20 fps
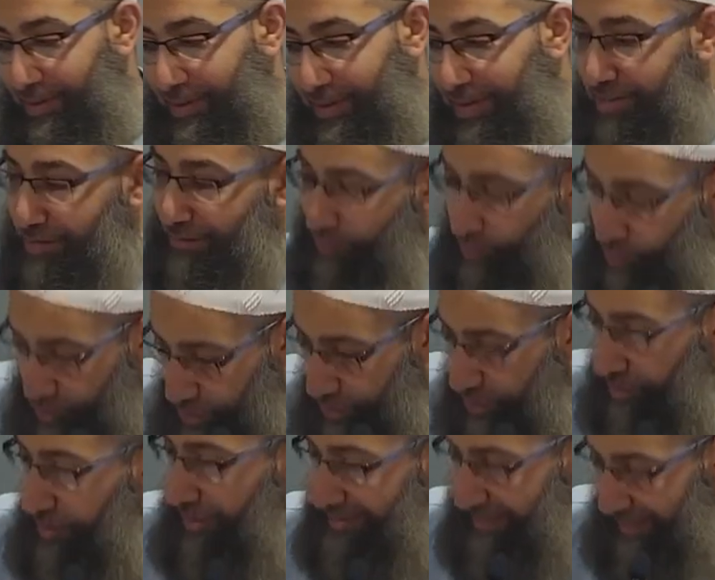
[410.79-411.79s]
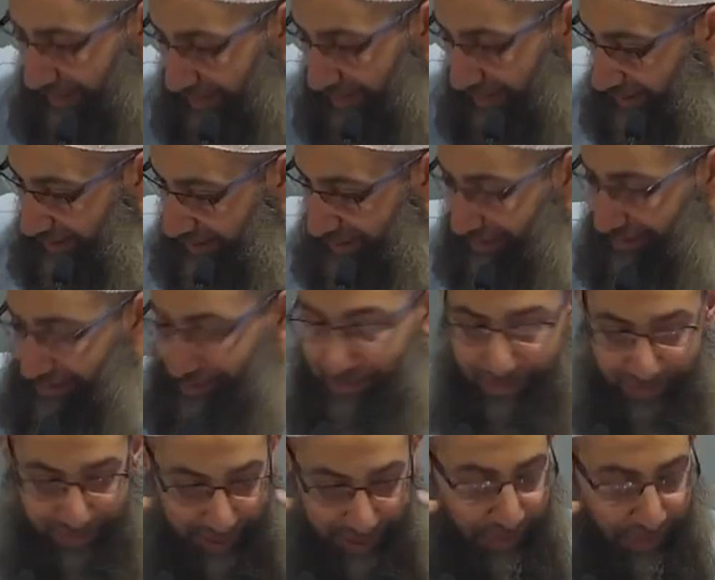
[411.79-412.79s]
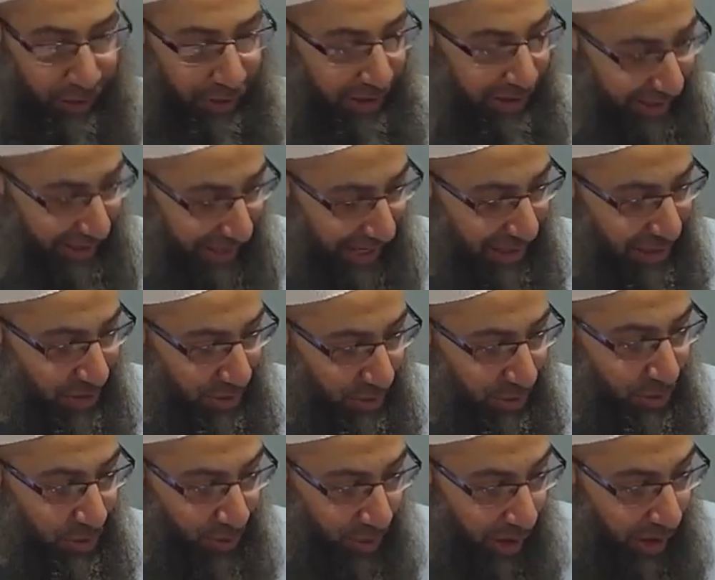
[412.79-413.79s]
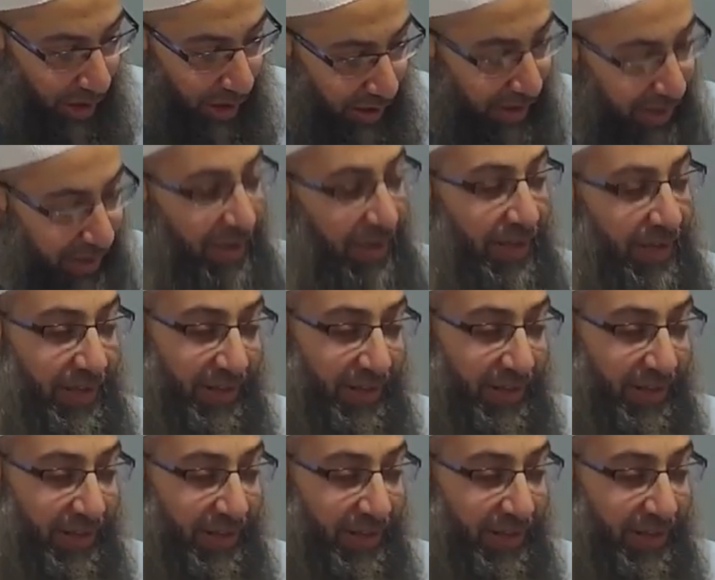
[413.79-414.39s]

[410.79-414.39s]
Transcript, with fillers: Because if you start attending, people are going to catch who you are,